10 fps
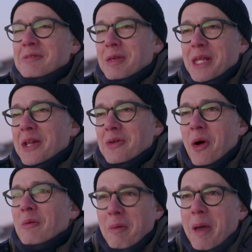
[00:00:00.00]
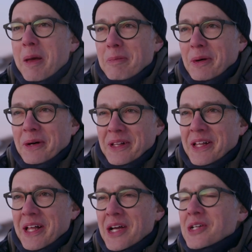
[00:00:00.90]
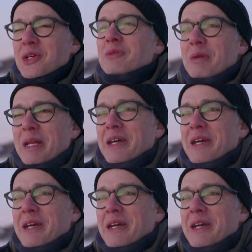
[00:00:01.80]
something that normal people should be